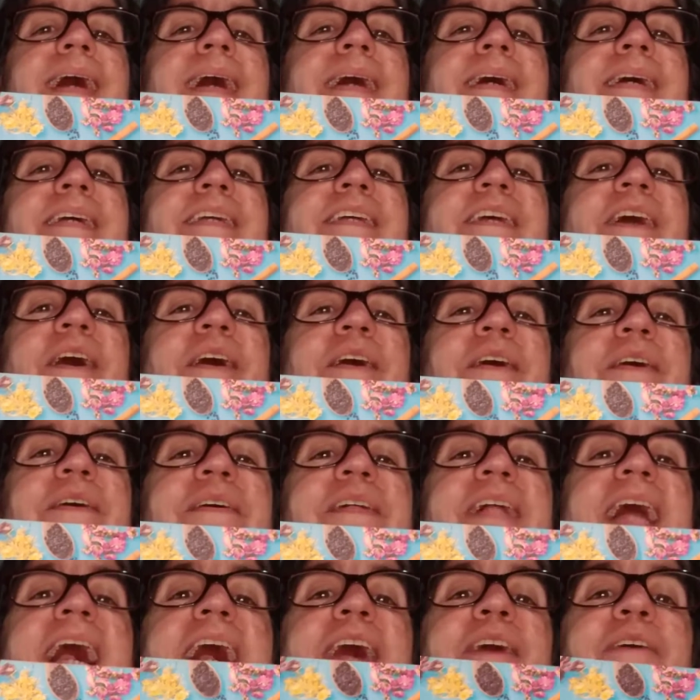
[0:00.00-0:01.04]
Hey
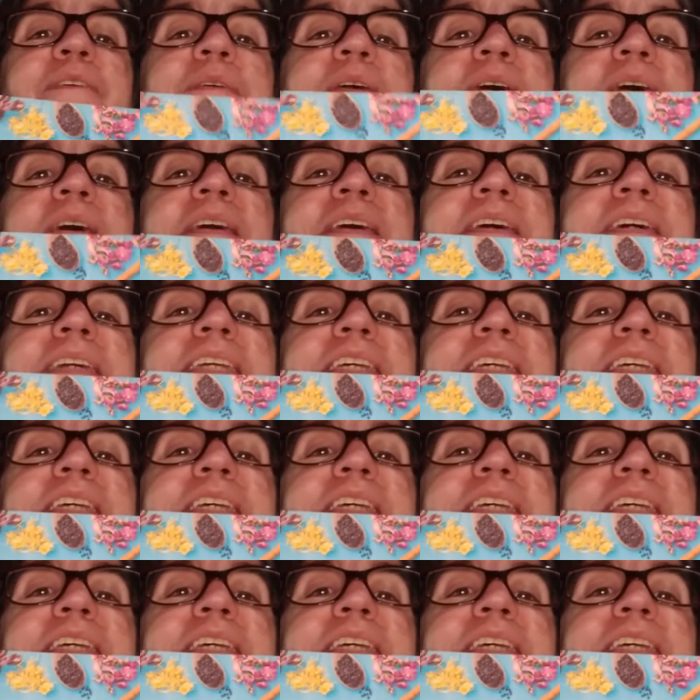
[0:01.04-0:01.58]
y'all, how are